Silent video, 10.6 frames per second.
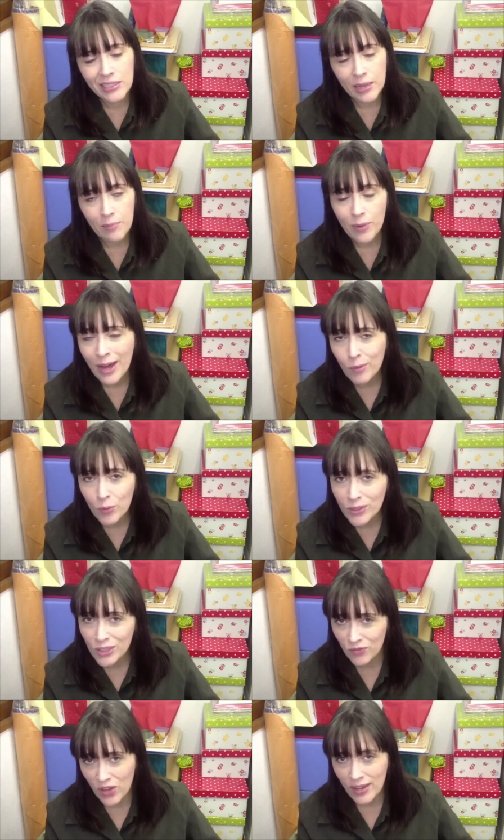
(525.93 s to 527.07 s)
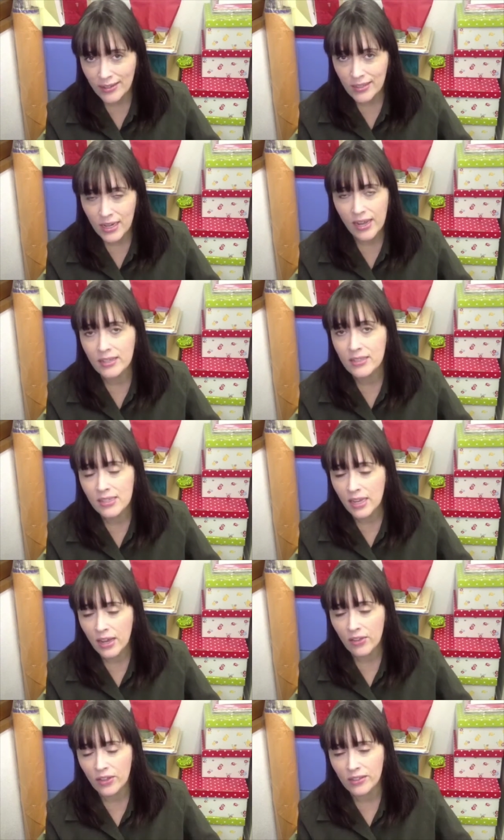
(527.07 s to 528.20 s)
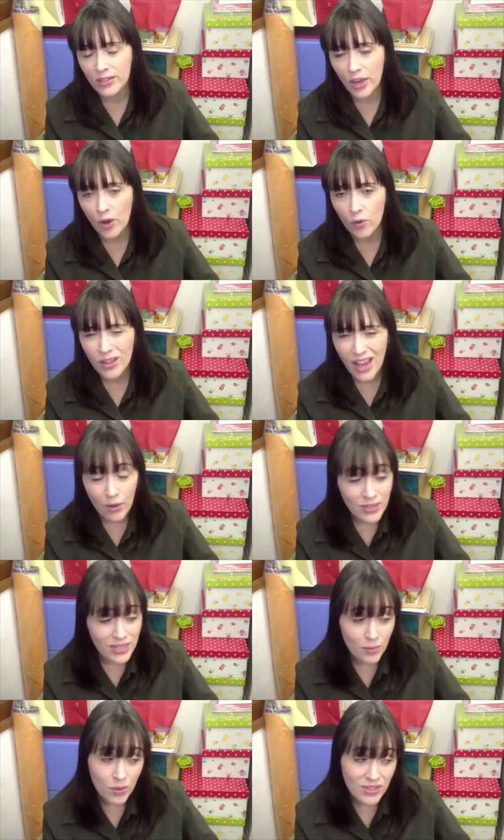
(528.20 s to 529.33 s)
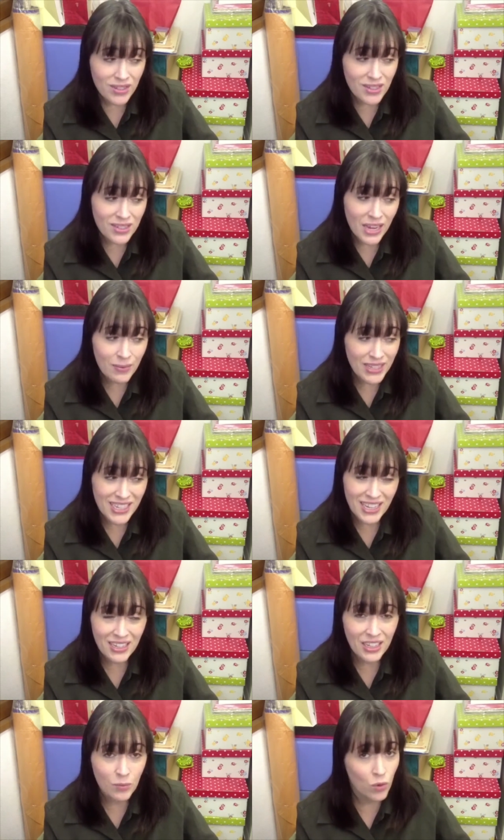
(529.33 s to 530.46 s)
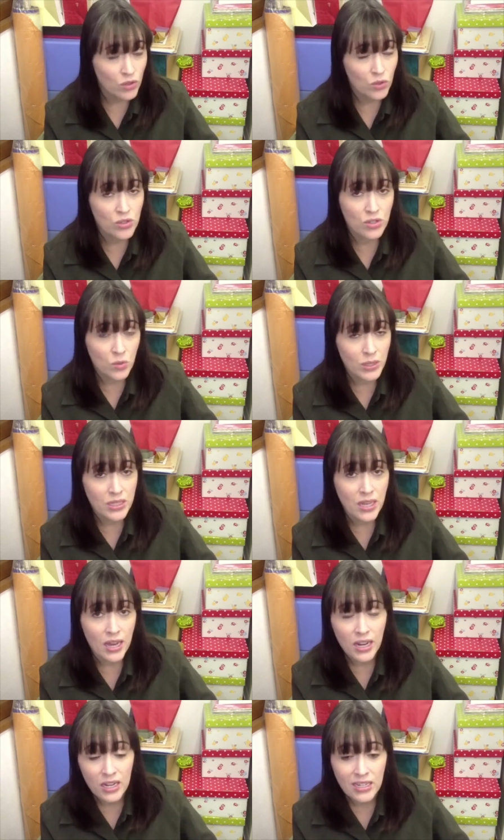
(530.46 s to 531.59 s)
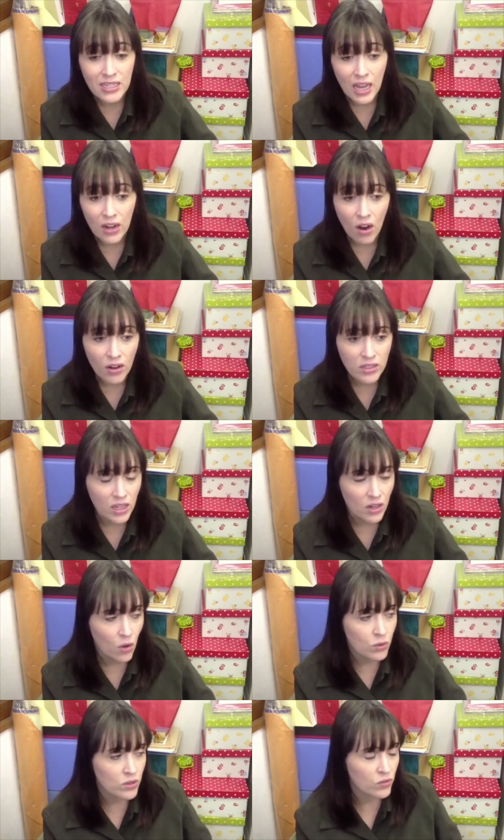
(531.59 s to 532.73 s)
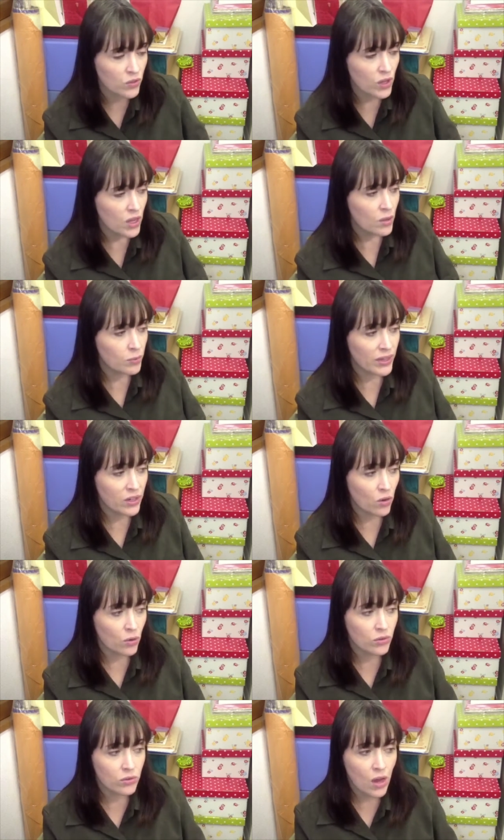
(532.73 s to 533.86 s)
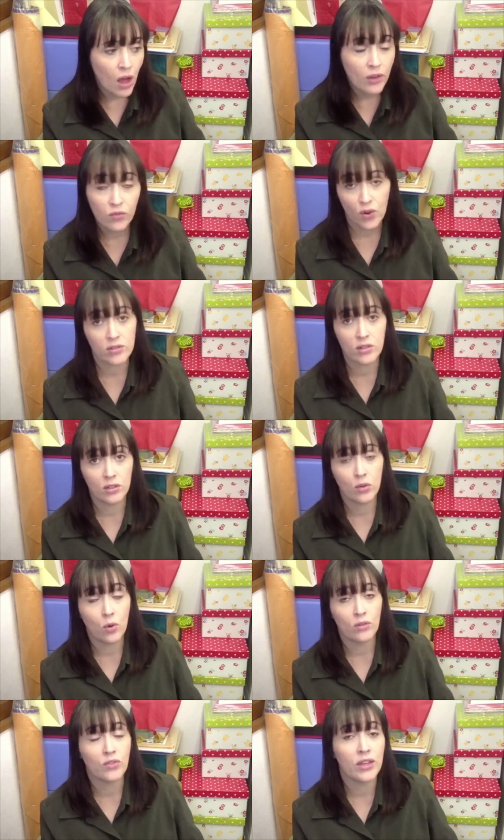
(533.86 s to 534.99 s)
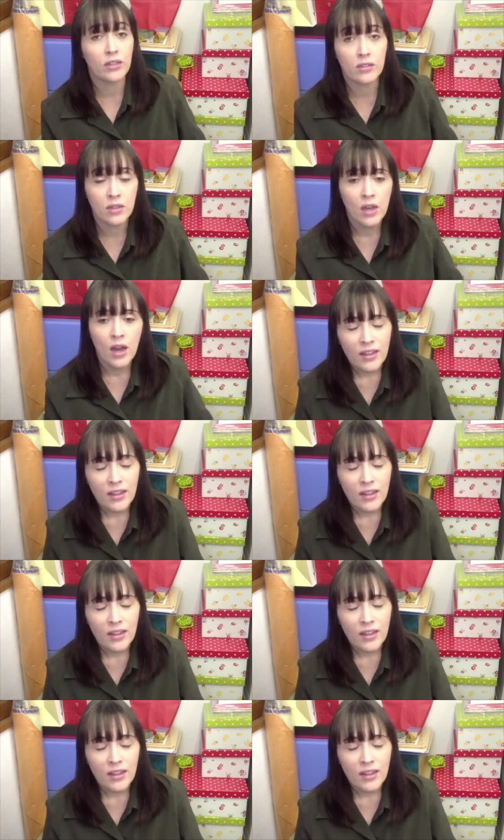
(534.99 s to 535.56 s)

get by with what you find and see how things go. I would say most of the time they tend to lean more towards the sweet side. It is kind of hard to get a hold of plain old non-frosted cornflakes.